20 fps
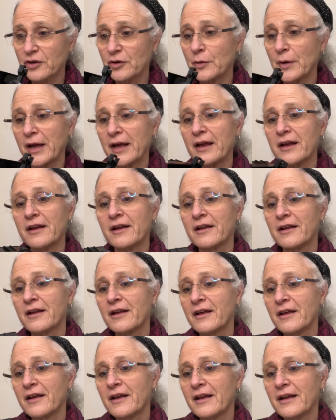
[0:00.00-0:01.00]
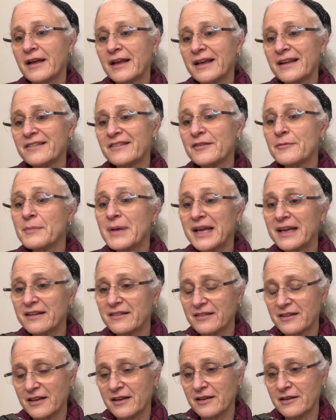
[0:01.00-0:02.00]
Okay. It's
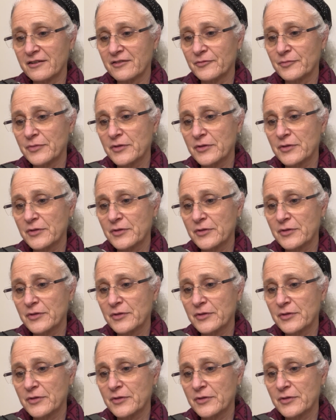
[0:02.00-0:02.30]
amazing.